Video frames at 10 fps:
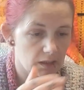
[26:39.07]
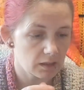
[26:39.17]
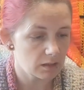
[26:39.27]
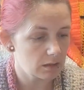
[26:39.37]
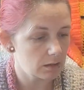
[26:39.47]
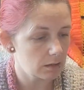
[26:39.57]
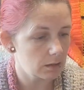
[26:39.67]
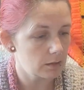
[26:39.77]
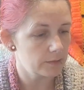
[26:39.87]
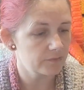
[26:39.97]

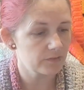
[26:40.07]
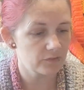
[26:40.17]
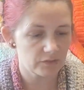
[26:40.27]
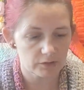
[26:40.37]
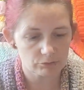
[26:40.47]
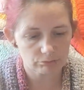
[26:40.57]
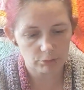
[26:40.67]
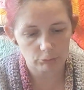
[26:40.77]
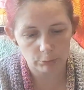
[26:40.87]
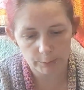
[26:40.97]
is it 6
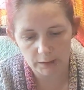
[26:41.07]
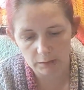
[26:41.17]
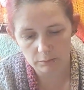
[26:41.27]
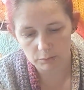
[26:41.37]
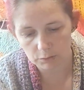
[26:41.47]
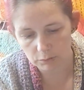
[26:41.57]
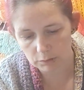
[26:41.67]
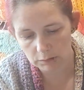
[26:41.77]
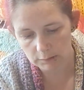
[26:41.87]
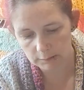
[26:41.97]
row repeat, or